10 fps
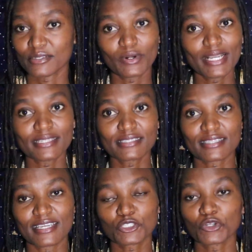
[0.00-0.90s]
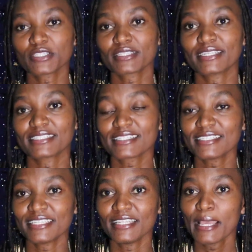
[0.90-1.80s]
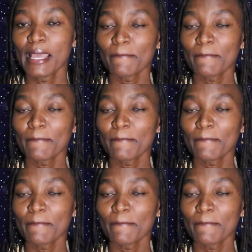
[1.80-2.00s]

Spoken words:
Well, it's their choice, their decision.